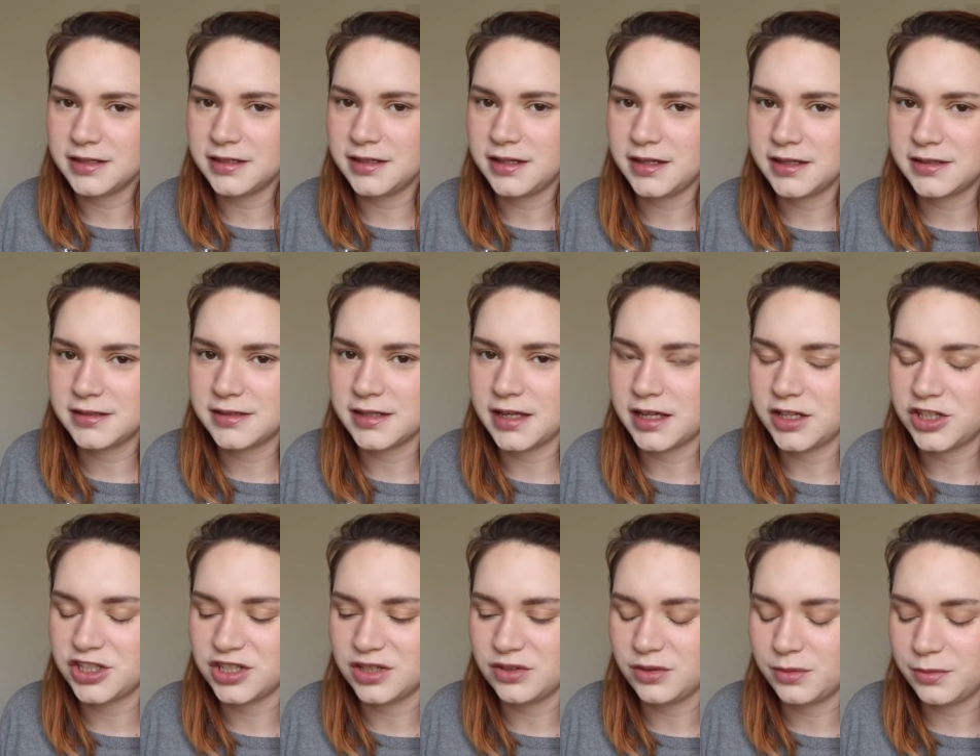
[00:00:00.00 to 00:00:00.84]
NYX
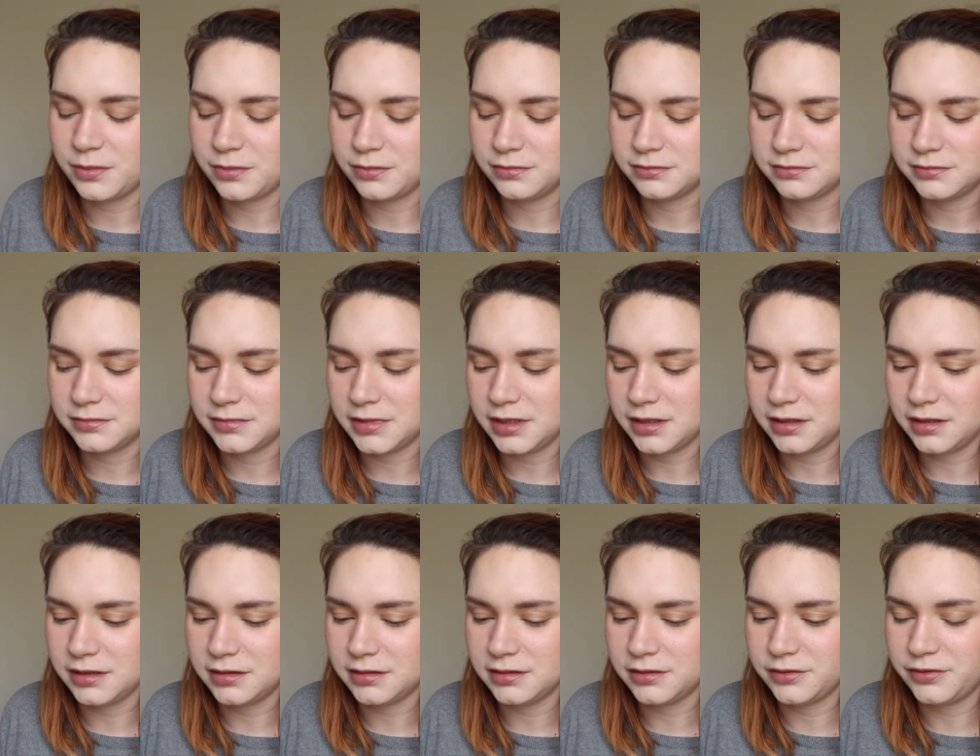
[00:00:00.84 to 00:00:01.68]
eyeshadow
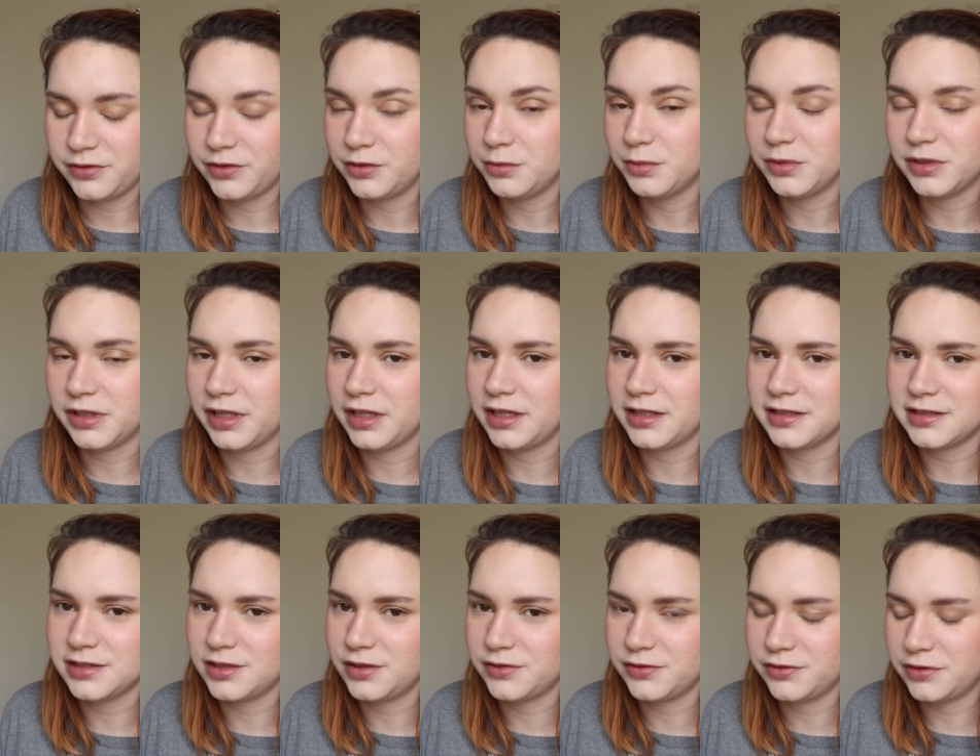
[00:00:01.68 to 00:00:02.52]
formula
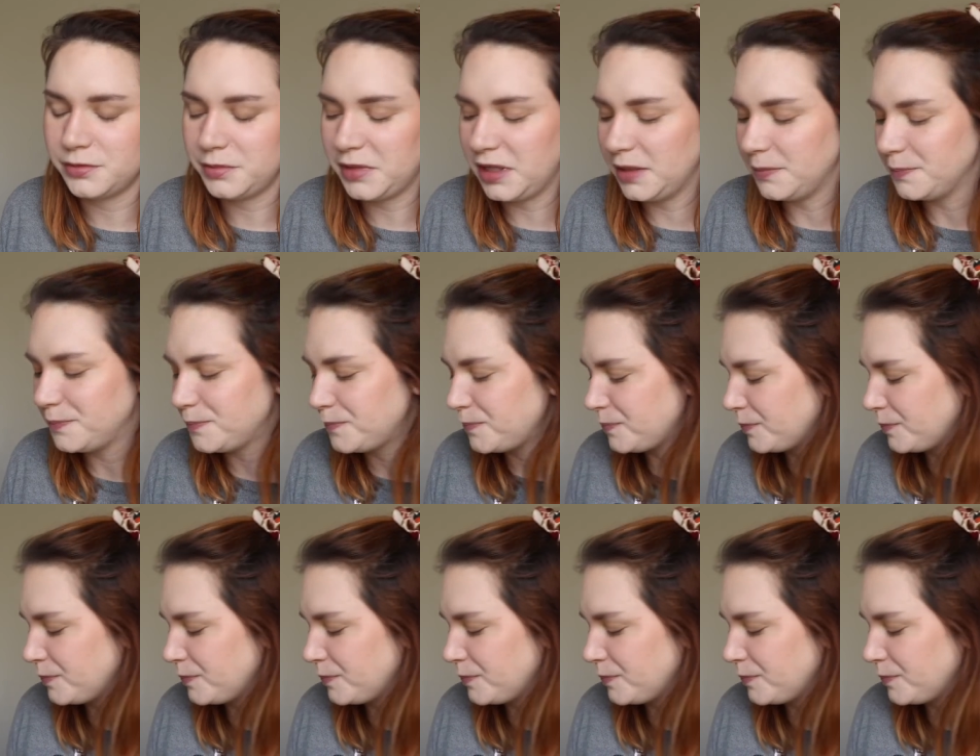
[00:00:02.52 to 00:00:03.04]
is not for me.